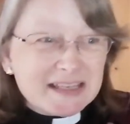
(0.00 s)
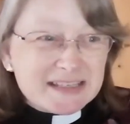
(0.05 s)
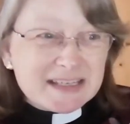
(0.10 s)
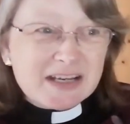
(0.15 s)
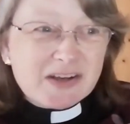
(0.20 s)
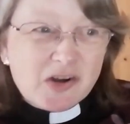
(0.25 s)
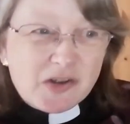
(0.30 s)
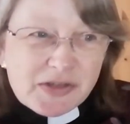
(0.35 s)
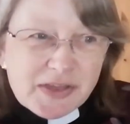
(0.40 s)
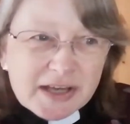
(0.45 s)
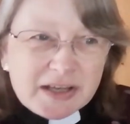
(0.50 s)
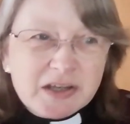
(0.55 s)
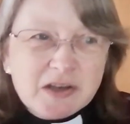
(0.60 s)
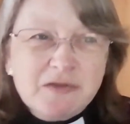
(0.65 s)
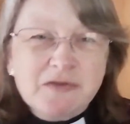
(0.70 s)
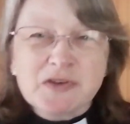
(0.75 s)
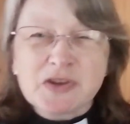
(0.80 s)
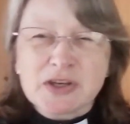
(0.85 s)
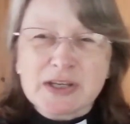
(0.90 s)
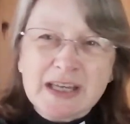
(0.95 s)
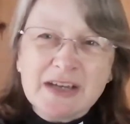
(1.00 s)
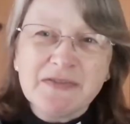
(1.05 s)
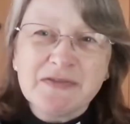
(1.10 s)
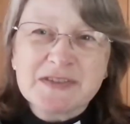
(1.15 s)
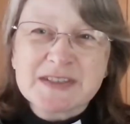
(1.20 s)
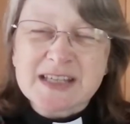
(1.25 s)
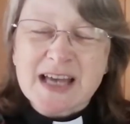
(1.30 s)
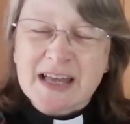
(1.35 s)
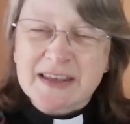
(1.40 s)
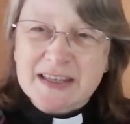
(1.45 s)
Dear God, thank you for the
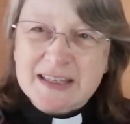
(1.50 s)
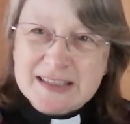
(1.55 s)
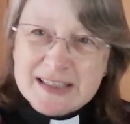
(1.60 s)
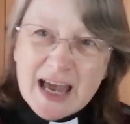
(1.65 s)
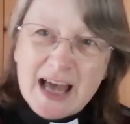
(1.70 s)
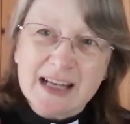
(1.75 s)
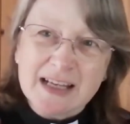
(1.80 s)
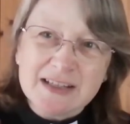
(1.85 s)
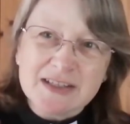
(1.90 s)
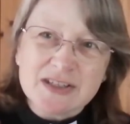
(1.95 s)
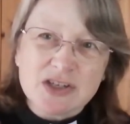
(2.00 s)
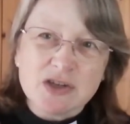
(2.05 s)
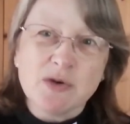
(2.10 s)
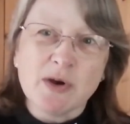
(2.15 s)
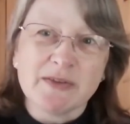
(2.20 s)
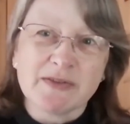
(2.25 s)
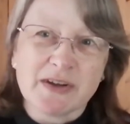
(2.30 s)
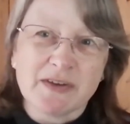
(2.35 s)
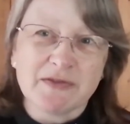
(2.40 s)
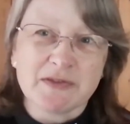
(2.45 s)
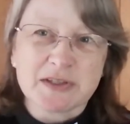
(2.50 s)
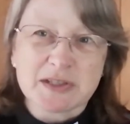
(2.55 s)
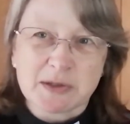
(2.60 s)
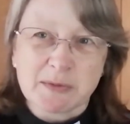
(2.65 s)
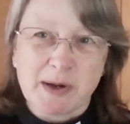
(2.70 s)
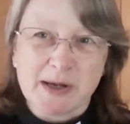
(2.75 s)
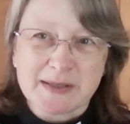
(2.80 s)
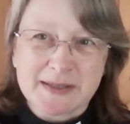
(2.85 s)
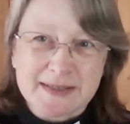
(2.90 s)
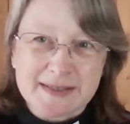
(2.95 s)
gifts and the talents you have given
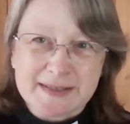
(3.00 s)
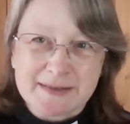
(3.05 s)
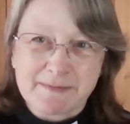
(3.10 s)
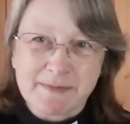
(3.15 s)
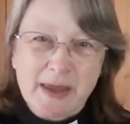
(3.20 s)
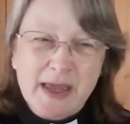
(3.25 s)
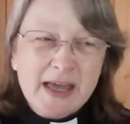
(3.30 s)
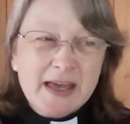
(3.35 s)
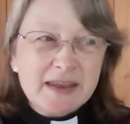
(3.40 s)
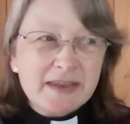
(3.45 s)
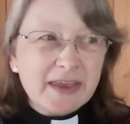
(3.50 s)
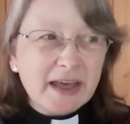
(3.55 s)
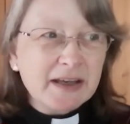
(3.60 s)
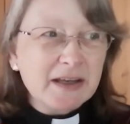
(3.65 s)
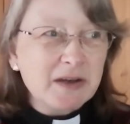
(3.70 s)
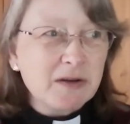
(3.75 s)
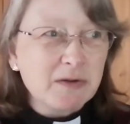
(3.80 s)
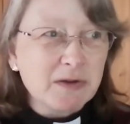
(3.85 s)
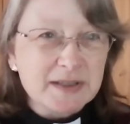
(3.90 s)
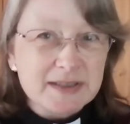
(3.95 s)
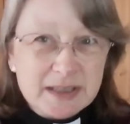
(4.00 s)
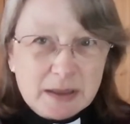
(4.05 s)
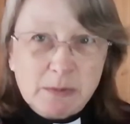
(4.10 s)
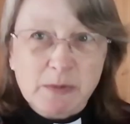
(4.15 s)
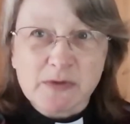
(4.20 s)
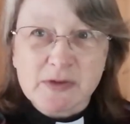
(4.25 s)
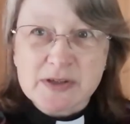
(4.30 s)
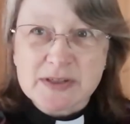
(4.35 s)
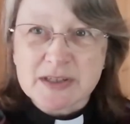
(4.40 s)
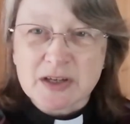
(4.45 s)
to us. Thank you that
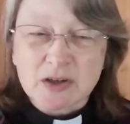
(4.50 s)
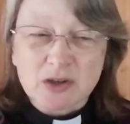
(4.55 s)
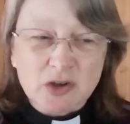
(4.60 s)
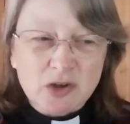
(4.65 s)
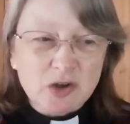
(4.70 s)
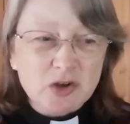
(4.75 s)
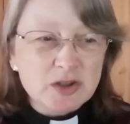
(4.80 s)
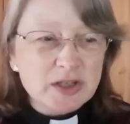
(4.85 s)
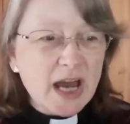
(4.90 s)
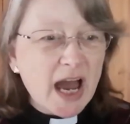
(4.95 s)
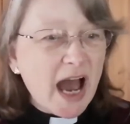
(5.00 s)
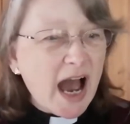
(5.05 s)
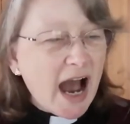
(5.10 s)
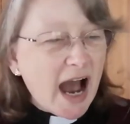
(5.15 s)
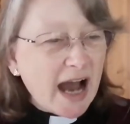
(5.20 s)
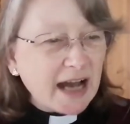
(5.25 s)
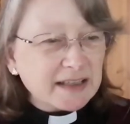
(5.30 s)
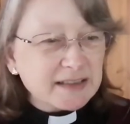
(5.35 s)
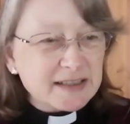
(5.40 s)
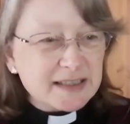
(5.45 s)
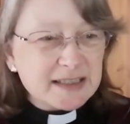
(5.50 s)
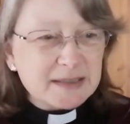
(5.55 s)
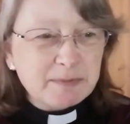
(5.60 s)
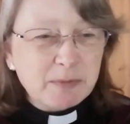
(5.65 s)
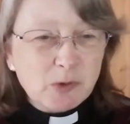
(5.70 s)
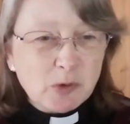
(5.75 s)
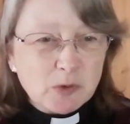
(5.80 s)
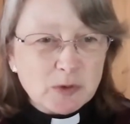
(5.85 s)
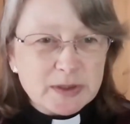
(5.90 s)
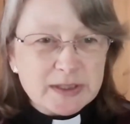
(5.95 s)
some of us are good at
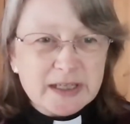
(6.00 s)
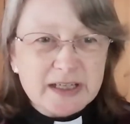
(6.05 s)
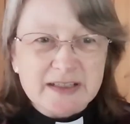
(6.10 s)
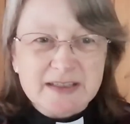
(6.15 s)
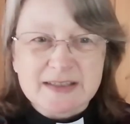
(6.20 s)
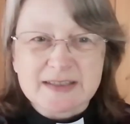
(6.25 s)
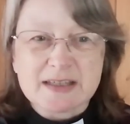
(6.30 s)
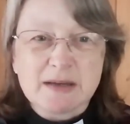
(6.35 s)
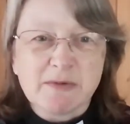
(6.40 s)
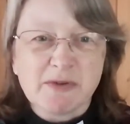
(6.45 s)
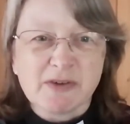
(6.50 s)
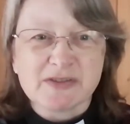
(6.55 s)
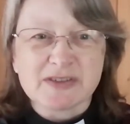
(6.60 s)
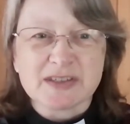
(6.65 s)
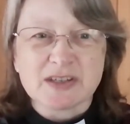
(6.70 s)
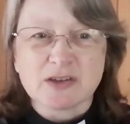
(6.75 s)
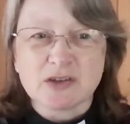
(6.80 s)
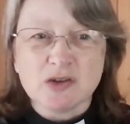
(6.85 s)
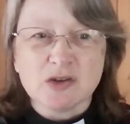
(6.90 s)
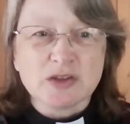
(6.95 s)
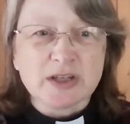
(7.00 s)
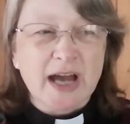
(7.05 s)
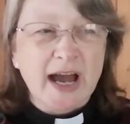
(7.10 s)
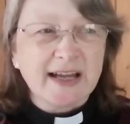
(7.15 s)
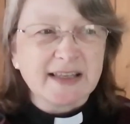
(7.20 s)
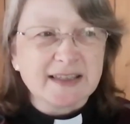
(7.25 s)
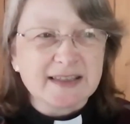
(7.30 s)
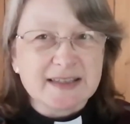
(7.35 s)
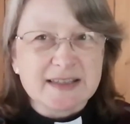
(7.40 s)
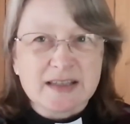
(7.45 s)
sport, and some of us are good
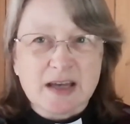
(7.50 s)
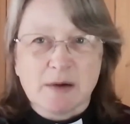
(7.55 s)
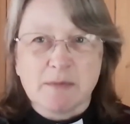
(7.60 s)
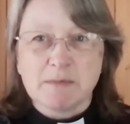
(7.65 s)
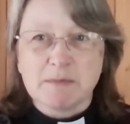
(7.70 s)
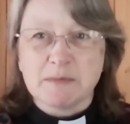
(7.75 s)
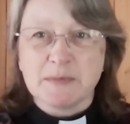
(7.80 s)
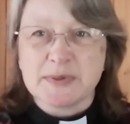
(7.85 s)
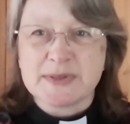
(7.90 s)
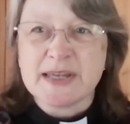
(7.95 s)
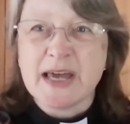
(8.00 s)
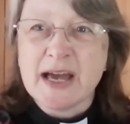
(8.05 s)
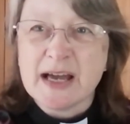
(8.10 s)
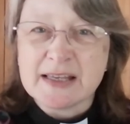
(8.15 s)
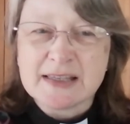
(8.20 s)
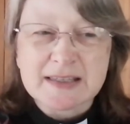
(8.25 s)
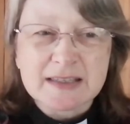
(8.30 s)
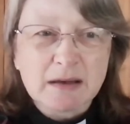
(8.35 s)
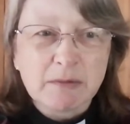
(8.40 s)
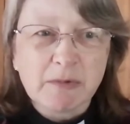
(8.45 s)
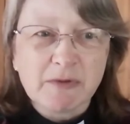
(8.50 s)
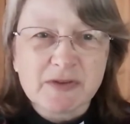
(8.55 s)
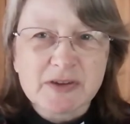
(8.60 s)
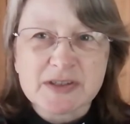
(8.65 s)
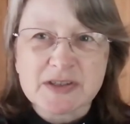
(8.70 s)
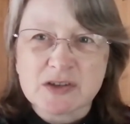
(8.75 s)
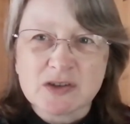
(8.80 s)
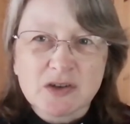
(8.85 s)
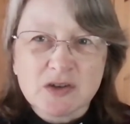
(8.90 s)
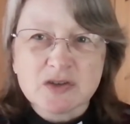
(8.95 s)
at sums, and some of
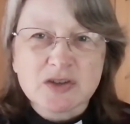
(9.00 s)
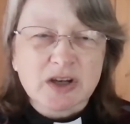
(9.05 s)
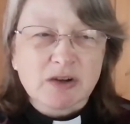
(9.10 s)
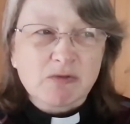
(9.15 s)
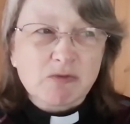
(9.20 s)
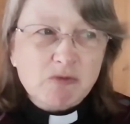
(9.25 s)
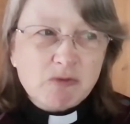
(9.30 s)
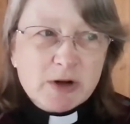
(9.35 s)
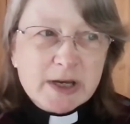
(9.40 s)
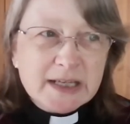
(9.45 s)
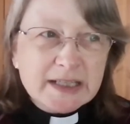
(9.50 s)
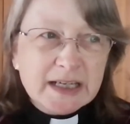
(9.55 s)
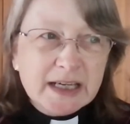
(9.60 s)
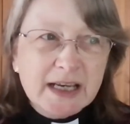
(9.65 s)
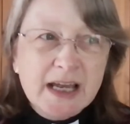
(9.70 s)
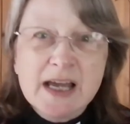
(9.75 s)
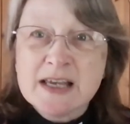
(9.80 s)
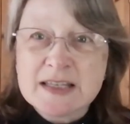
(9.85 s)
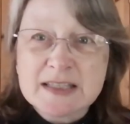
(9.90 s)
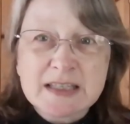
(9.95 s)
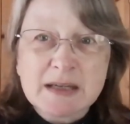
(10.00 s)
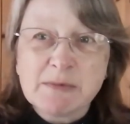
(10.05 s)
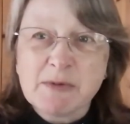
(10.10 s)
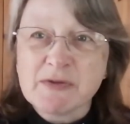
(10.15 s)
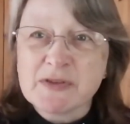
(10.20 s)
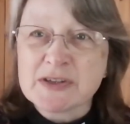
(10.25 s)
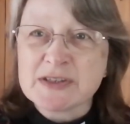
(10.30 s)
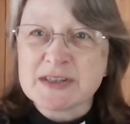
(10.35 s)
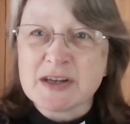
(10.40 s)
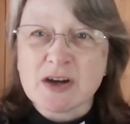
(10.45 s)
us are good at reading, some
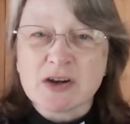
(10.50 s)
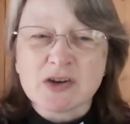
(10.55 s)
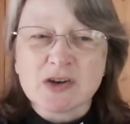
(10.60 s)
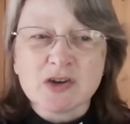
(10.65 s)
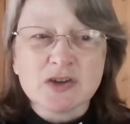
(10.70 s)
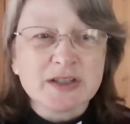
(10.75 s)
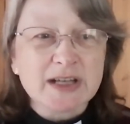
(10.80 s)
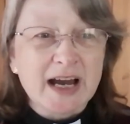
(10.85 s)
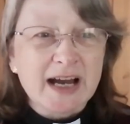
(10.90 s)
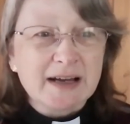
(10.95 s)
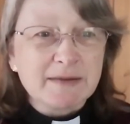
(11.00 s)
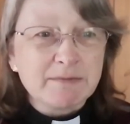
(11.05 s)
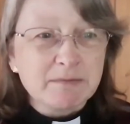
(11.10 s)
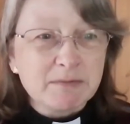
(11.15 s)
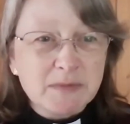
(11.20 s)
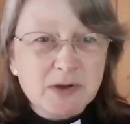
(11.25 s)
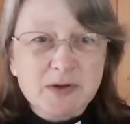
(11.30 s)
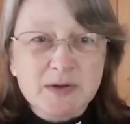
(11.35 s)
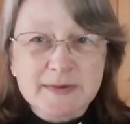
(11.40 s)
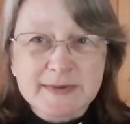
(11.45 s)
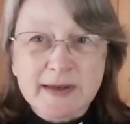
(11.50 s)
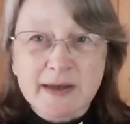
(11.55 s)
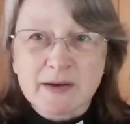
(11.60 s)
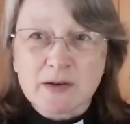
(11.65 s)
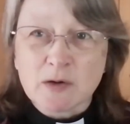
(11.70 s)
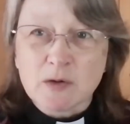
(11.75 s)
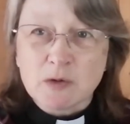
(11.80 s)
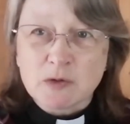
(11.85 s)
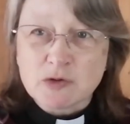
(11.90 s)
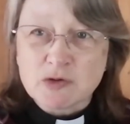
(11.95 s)
of us are good at
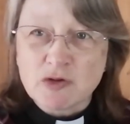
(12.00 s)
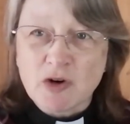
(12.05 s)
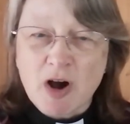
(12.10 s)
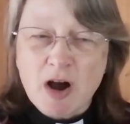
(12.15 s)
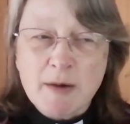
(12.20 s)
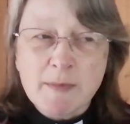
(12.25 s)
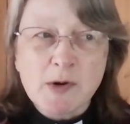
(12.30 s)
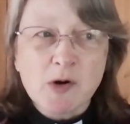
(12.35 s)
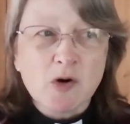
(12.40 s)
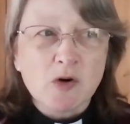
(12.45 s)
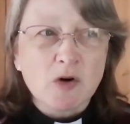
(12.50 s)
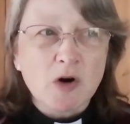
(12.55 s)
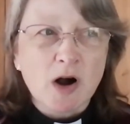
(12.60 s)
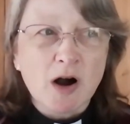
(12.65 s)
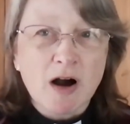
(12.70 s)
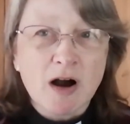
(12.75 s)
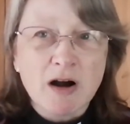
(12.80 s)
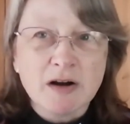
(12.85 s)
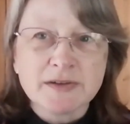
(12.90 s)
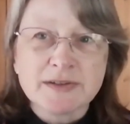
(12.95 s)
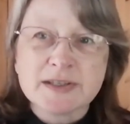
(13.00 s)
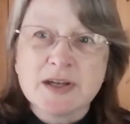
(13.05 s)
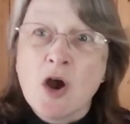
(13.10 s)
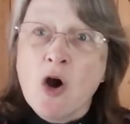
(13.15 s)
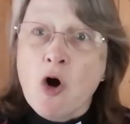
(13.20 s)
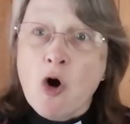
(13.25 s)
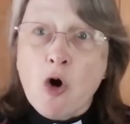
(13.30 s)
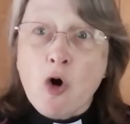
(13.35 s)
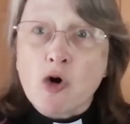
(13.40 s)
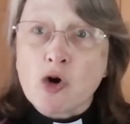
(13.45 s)
music or drama or art
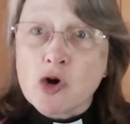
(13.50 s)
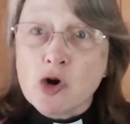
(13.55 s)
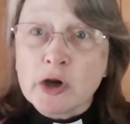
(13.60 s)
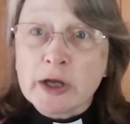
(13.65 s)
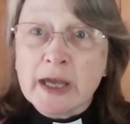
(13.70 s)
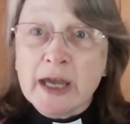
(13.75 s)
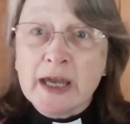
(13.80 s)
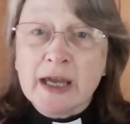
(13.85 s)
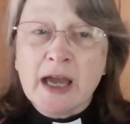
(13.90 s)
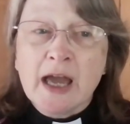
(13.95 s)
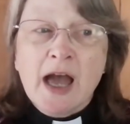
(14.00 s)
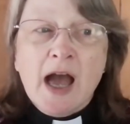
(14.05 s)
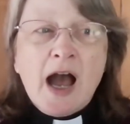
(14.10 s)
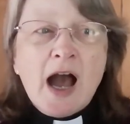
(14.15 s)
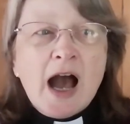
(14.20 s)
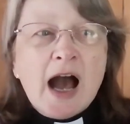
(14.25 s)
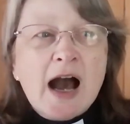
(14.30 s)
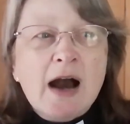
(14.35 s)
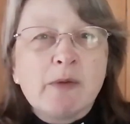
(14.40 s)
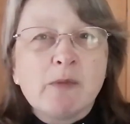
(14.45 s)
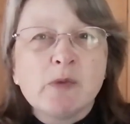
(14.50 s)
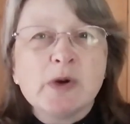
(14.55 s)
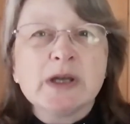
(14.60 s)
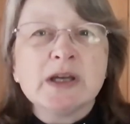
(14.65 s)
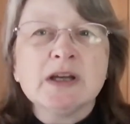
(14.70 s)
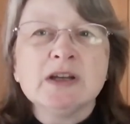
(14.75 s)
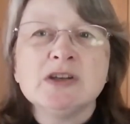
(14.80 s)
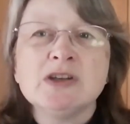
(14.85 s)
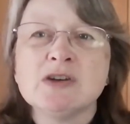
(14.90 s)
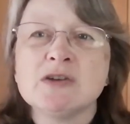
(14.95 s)
or cooking, and we
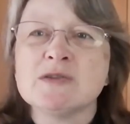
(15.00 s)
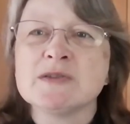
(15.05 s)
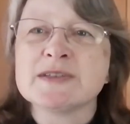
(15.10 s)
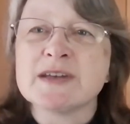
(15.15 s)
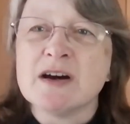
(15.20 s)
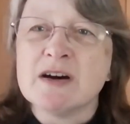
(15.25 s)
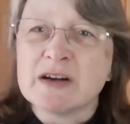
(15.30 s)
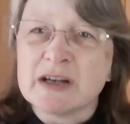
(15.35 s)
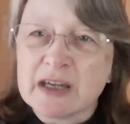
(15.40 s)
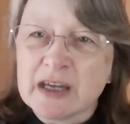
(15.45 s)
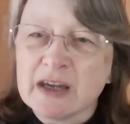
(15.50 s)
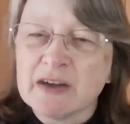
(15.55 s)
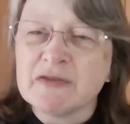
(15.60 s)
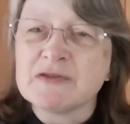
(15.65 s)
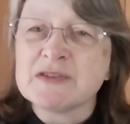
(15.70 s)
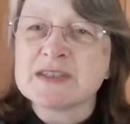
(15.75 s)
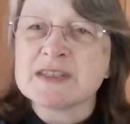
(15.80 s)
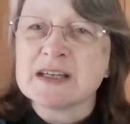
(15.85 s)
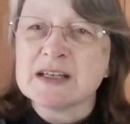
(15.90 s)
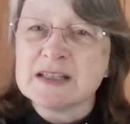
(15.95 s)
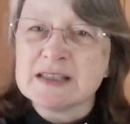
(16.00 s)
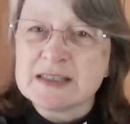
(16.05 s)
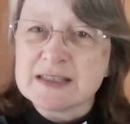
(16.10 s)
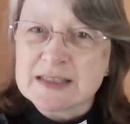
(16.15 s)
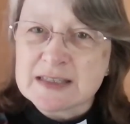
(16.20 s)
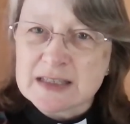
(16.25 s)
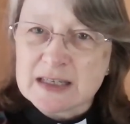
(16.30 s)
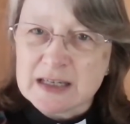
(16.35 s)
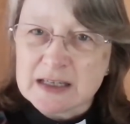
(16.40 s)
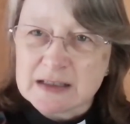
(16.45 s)
can use our gifts and
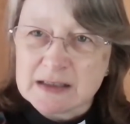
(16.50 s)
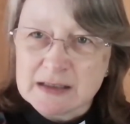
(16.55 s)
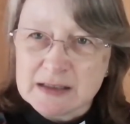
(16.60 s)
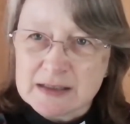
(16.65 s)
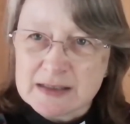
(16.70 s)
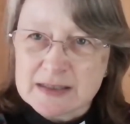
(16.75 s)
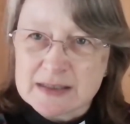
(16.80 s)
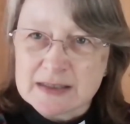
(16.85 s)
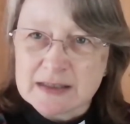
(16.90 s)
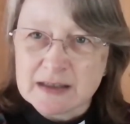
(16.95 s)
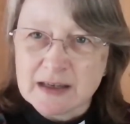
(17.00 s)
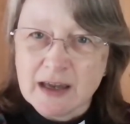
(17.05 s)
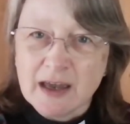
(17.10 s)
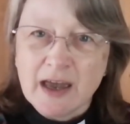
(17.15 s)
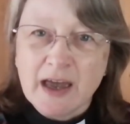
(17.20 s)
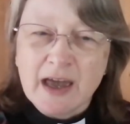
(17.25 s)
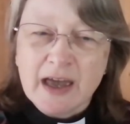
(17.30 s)
skills